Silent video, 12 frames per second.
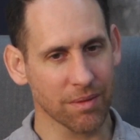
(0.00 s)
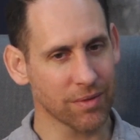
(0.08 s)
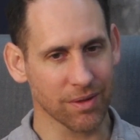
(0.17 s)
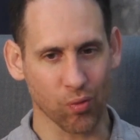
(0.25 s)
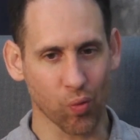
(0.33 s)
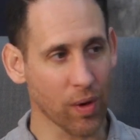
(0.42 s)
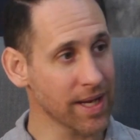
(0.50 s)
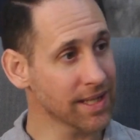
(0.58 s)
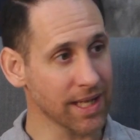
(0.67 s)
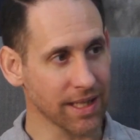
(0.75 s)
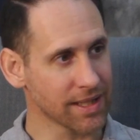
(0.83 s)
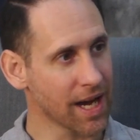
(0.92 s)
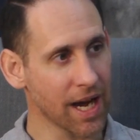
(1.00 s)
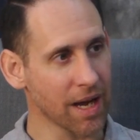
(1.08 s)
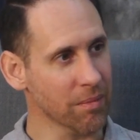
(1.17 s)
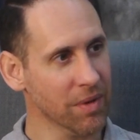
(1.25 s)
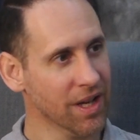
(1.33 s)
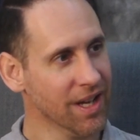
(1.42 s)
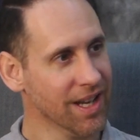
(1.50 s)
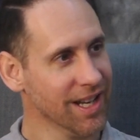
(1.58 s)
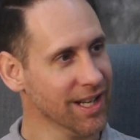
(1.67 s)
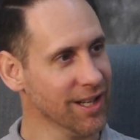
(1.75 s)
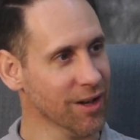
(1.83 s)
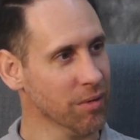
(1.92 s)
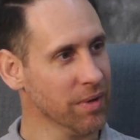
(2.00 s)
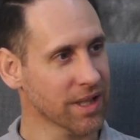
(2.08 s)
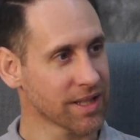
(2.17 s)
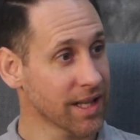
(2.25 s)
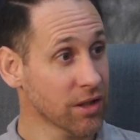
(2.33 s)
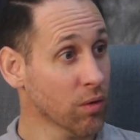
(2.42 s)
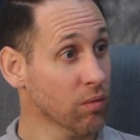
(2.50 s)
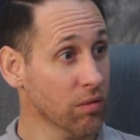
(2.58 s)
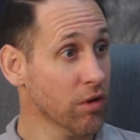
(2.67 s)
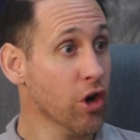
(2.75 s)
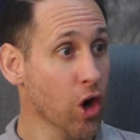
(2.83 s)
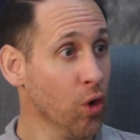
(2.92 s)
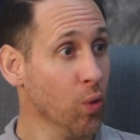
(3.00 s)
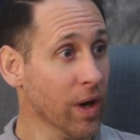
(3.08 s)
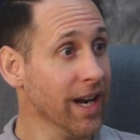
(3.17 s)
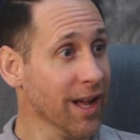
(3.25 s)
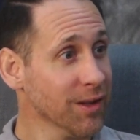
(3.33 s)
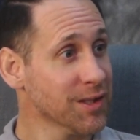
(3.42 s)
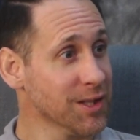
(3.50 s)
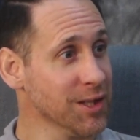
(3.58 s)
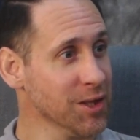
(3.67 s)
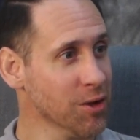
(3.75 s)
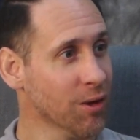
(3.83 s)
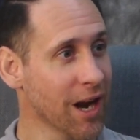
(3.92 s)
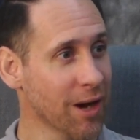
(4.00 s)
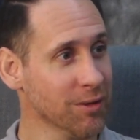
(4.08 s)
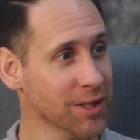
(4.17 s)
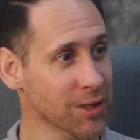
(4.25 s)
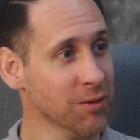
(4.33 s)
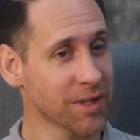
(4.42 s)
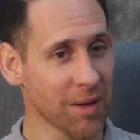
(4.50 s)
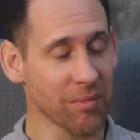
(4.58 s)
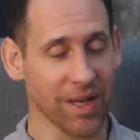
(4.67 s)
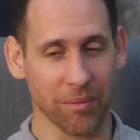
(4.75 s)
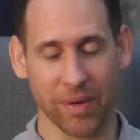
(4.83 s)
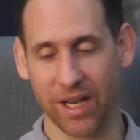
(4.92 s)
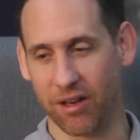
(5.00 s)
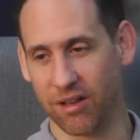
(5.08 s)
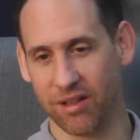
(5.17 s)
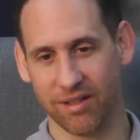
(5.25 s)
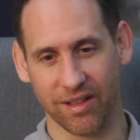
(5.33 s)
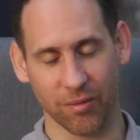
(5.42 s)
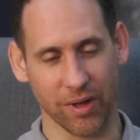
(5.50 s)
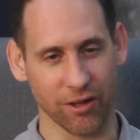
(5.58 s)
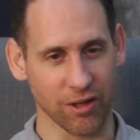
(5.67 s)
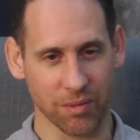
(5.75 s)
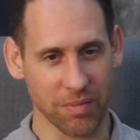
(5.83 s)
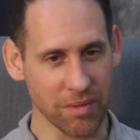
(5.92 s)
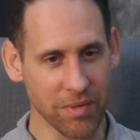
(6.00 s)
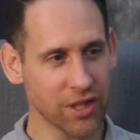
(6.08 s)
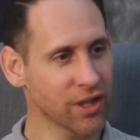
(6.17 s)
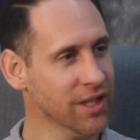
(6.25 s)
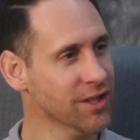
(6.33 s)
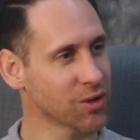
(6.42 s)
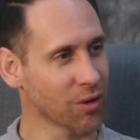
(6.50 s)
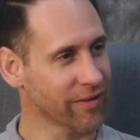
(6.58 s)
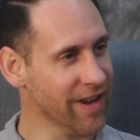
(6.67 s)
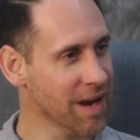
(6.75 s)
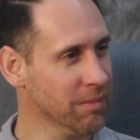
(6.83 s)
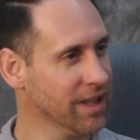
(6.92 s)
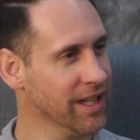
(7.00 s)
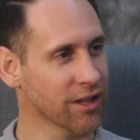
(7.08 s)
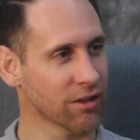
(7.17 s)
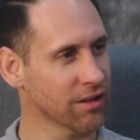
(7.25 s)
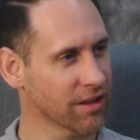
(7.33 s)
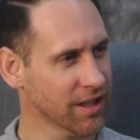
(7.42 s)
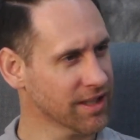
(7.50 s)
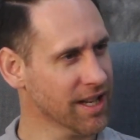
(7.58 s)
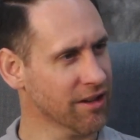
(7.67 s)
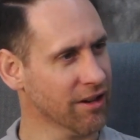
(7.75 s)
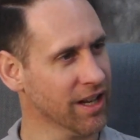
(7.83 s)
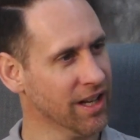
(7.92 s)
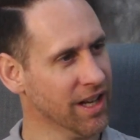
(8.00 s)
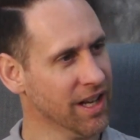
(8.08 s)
just wasting time, because I don't know what else to do or how to do something better, whether it be missions or family or etc.